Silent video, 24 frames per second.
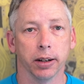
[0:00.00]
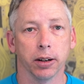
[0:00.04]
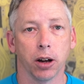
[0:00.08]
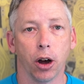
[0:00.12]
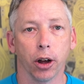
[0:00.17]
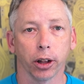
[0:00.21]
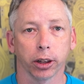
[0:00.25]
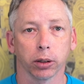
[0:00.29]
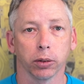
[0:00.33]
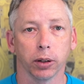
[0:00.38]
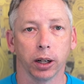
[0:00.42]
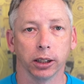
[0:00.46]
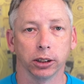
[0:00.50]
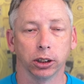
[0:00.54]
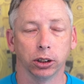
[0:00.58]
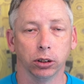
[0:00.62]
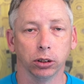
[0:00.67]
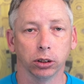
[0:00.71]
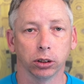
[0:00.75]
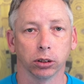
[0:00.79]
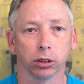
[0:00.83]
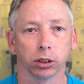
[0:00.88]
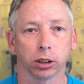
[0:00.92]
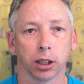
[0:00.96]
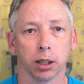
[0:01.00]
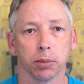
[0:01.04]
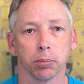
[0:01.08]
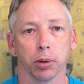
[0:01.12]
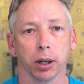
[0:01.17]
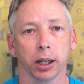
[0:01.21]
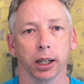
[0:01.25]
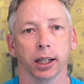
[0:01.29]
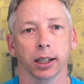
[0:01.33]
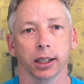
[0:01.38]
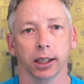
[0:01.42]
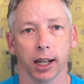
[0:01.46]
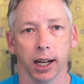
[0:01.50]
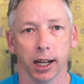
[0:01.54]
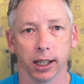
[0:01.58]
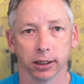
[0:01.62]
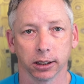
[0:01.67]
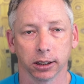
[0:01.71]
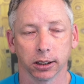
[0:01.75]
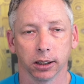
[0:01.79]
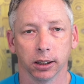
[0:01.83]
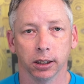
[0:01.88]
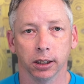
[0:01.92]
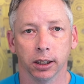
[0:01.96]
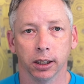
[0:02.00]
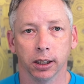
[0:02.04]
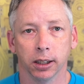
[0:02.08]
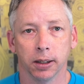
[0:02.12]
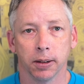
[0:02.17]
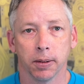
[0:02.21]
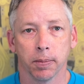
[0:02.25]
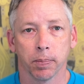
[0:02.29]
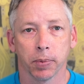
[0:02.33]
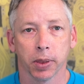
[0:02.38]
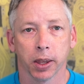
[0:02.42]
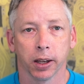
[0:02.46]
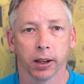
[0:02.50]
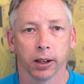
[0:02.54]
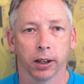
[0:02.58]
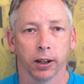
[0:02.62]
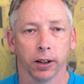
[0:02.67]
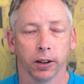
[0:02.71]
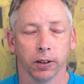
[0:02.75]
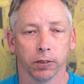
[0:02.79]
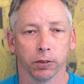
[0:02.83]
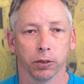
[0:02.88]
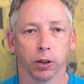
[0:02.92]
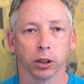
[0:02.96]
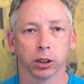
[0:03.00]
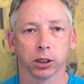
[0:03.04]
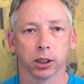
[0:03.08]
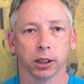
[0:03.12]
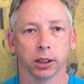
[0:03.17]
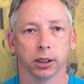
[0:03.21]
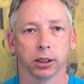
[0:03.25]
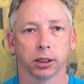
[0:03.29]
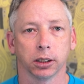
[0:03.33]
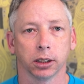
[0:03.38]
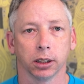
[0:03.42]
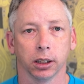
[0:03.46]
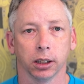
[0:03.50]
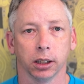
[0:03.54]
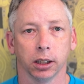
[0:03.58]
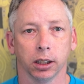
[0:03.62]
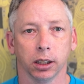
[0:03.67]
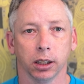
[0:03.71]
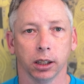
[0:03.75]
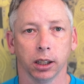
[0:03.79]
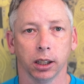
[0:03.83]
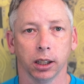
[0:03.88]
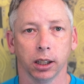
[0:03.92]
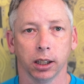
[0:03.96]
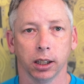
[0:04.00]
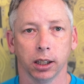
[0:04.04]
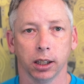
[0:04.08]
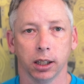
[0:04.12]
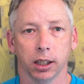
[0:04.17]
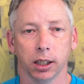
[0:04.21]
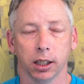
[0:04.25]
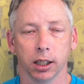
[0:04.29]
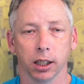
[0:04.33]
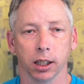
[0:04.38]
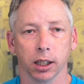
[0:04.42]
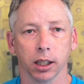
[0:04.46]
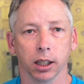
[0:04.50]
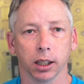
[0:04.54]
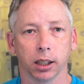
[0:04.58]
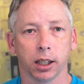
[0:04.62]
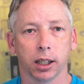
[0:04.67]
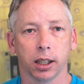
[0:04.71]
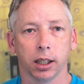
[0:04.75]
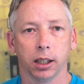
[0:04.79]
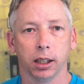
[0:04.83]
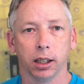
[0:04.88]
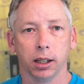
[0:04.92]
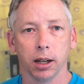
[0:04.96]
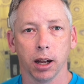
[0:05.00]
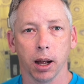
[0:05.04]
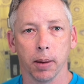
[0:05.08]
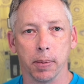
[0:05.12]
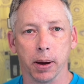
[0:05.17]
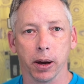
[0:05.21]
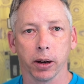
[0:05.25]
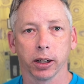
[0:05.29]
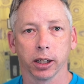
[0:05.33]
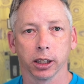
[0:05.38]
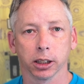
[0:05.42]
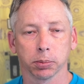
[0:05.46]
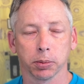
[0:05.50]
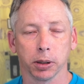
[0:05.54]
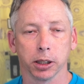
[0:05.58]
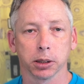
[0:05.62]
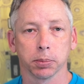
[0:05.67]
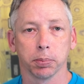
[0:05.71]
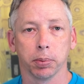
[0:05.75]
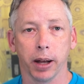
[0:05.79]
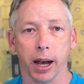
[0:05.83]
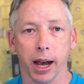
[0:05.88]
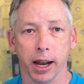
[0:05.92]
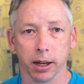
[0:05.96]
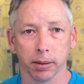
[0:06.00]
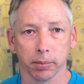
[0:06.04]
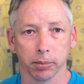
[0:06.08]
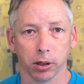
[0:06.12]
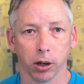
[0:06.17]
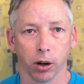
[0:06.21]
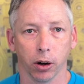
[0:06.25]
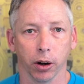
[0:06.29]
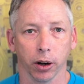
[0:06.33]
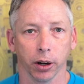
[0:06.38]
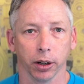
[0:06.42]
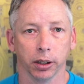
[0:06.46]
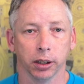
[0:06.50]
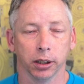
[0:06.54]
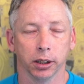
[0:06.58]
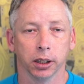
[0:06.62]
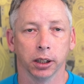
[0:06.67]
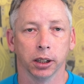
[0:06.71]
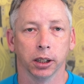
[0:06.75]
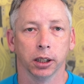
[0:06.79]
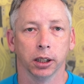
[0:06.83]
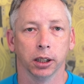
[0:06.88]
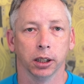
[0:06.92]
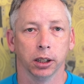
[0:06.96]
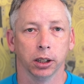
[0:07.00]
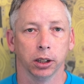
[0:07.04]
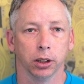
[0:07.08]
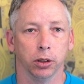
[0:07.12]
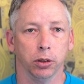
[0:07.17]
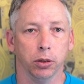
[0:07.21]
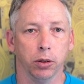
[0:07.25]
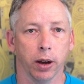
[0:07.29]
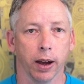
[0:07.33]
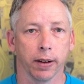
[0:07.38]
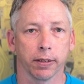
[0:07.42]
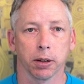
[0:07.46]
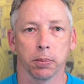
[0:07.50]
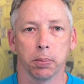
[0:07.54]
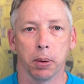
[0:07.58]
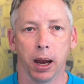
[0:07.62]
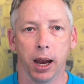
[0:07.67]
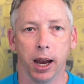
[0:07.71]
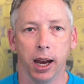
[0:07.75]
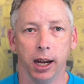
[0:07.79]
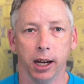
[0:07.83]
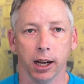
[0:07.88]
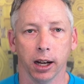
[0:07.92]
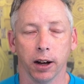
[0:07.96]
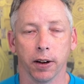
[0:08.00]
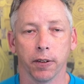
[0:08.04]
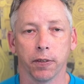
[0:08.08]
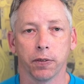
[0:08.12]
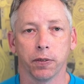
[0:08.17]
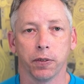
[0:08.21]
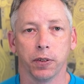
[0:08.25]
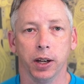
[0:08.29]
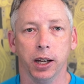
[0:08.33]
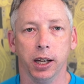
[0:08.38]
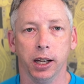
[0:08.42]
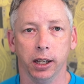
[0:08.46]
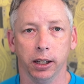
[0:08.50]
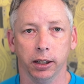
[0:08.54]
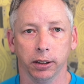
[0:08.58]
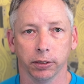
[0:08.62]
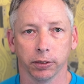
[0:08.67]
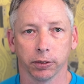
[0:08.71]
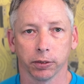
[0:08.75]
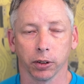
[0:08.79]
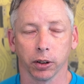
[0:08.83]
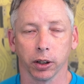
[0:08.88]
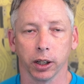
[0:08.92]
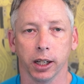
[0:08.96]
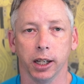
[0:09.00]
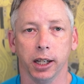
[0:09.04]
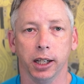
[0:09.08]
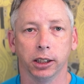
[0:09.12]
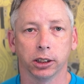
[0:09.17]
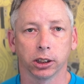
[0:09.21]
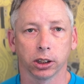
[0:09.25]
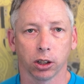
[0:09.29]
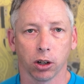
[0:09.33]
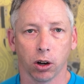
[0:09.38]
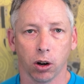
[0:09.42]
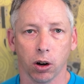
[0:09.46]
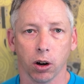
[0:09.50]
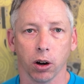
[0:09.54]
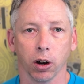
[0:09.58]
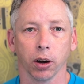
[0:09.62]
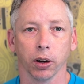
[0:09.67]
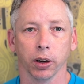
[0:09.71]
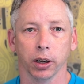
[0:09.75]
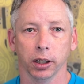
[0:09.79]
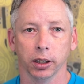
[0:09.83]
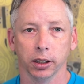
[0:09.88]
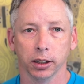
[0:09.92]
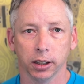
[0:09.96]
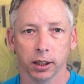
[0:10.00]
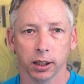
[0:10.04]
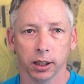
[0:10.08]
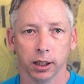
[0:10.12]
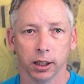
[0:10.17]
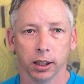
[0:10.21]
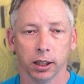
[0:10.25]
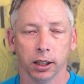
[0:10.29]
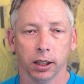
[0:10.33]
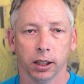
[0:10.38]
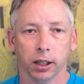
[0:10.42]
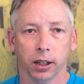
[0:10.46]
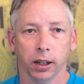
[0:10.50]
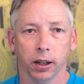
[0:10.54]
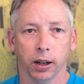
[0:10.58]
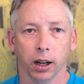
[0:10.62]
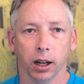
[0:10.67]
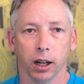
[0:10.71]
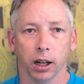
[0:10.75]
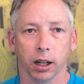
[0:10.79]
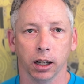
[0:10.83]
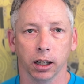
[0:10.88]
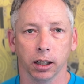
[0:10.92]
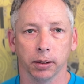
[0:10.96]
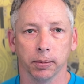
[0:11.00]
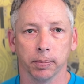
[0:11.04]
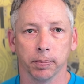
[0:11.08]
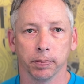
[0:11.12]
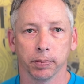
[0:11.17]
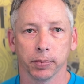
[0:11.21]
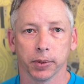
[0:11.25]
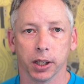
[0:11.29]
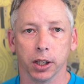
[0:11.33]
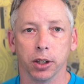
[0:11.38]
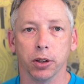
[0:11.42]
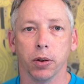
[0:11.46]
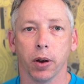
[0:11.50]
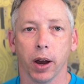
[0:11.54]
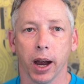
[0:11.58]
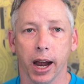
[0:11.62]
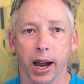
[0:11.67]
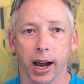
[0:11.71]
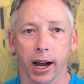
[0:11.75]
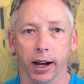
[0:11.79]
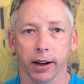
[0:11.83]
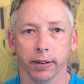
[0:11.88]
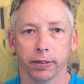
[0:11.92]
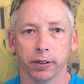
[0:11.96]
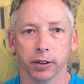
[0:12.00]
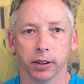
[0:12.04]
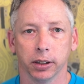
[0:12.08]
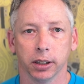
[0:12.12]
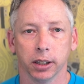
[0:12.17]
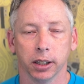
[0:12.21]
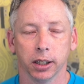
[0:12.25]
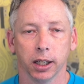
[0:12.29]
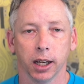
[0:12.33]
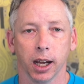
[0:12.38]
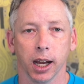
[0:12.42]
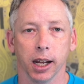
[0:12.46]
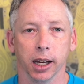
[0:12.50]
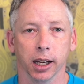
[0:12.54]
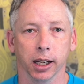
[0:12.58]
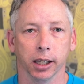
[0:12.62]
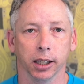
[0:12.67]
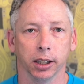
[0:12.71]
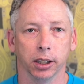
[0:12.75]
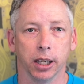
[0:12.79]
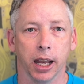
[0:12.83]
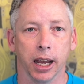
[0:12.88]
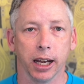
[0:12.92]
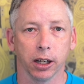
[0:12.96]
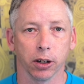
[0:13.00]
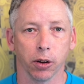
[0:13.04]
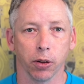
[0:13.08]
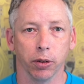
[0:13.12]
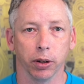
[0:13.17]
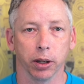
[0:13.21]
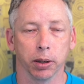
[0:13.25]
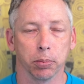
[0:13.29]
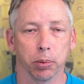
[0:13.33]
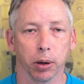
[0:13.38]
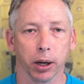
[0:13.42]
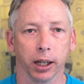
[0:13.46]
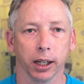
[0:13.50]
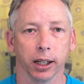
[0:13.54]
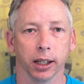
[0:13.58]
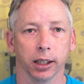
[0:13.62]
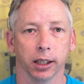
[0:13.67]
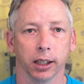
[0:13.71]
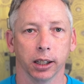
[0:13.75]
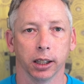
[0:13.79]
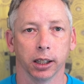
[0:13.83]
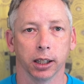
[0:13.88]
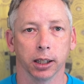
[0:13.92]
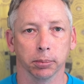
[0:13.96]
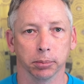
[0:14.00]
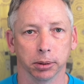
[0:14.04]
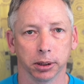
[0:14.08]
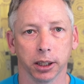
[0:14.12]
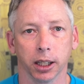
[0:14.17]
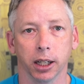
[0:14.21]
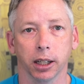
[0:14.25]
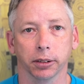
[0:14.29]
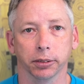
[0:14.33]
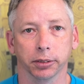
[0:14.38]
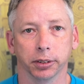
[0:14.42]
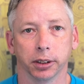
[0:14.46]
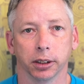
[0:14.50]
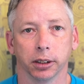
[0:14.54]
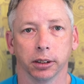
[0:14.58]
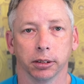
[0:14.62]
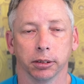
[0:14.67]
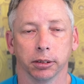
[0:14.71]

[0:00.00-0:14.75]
authorized users can bring in guests. Versus the American Express Platinum card, you have to pay a fee for each card that you have, and they can only bring in themselves.